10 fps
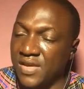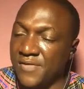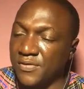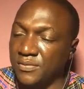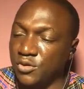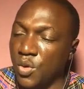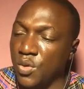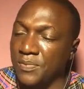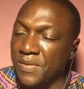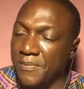even
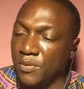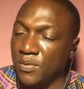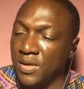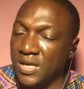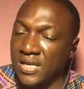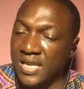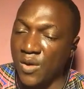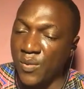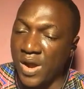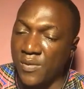told people
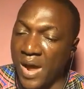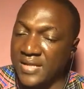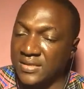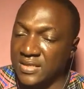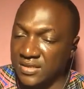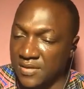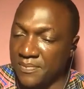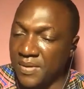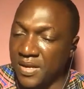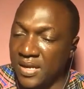that we are writing a
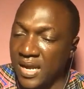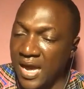screenplay,